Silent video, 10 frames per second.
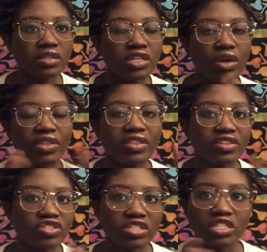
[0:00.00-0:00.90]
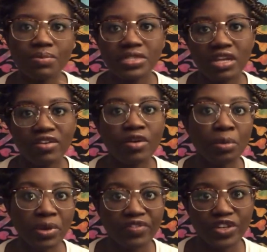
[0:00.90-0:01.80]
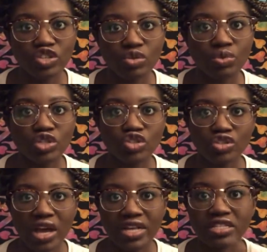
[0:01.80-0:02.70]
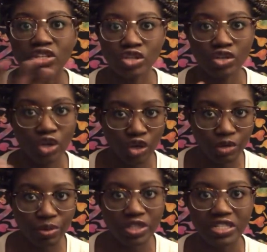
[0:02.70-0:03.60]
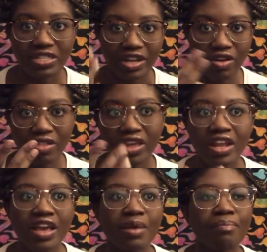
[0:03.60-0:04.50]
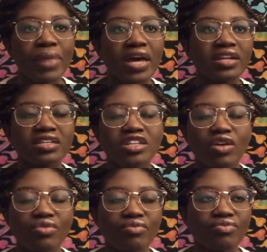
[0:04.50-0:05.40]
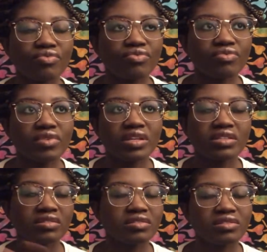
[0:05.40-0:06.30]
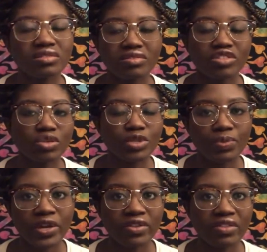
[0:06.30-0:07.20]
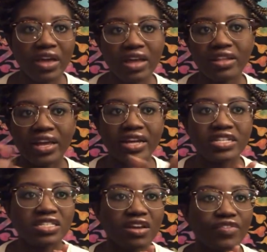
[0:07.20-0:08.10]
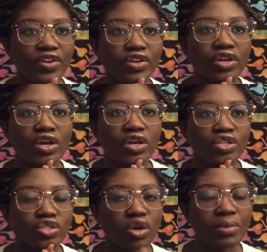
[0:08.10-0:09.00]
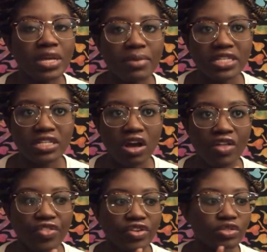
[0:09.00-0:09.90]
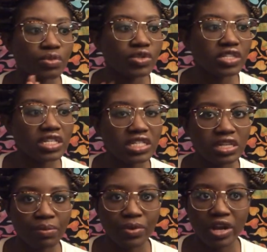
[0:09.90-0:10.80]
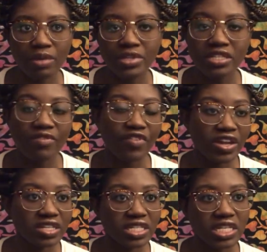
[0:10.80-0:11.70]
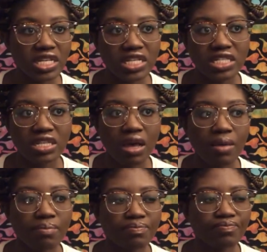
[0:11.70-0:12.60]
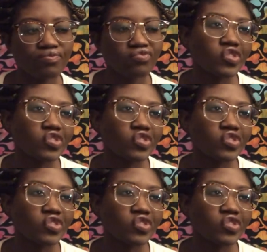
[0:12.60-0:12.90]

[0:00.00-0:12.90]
you know, and then there's a subset urban fiction, which has the hood books, as I call it. But, you know, it's so much bigger than that. Like, I discovered so many amazing authors, mostly contemporary, but some fantasy and some.